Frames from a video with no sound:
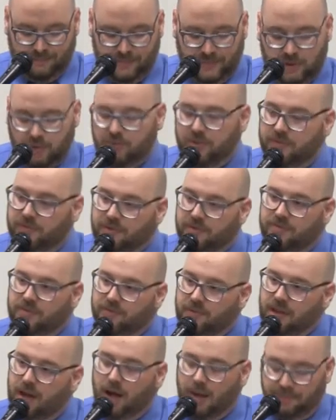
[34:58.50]
derivative
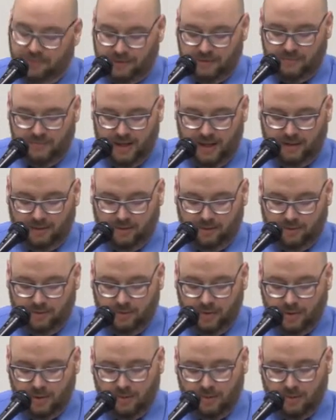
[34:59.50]
of the option value